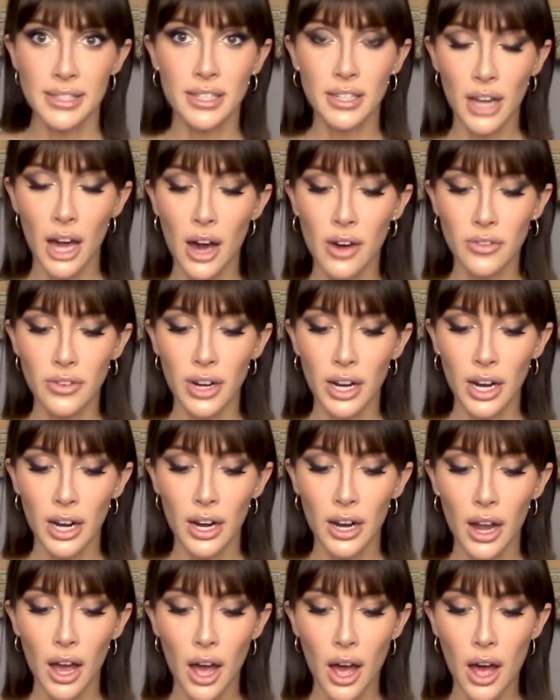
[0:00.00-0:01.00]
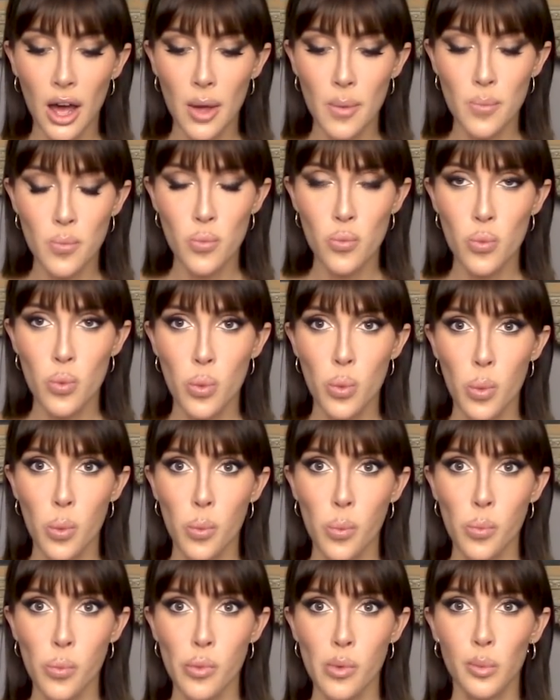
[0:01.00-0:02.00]
to cover, um,
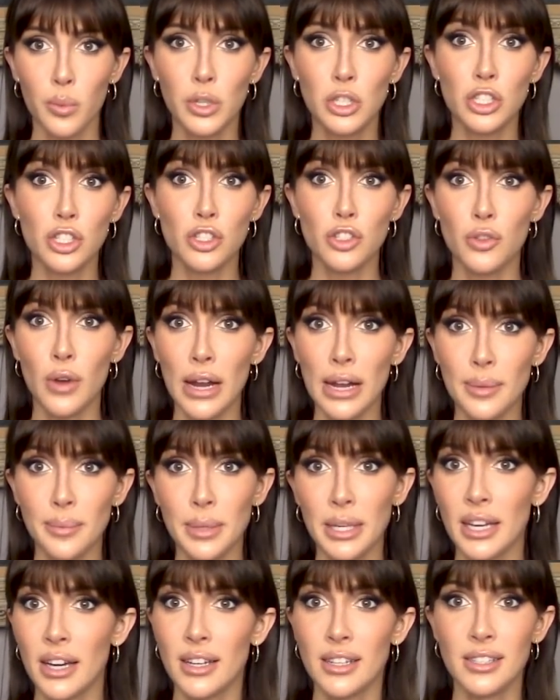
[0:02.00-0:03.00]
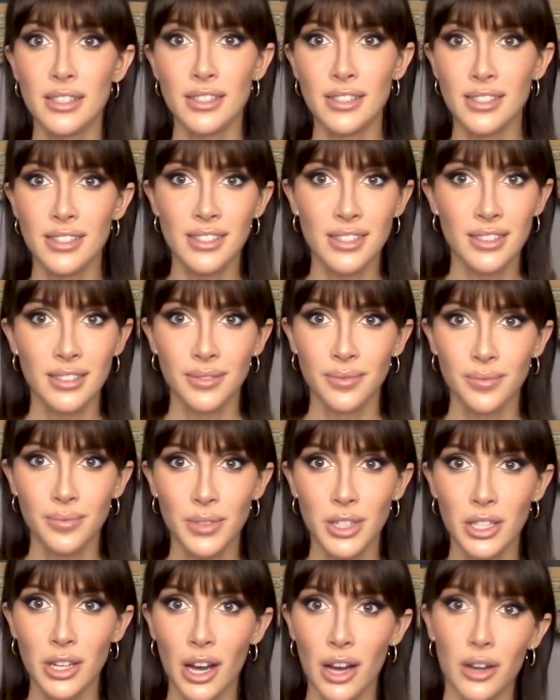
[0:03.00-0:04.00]
which is great because
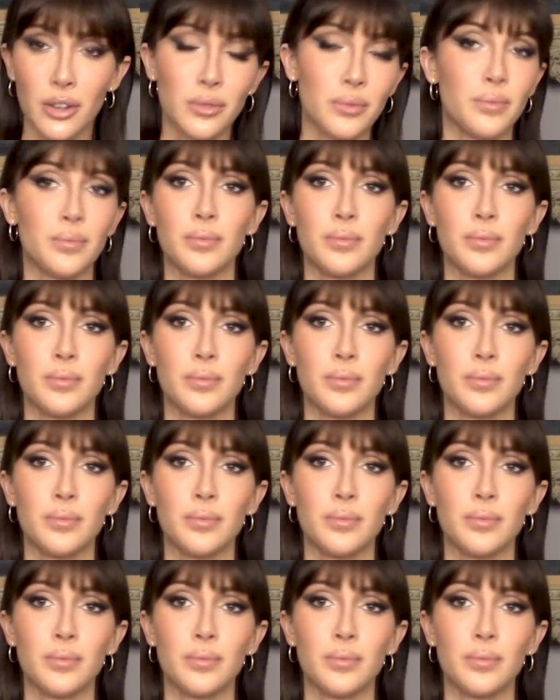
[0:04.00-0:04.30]
you know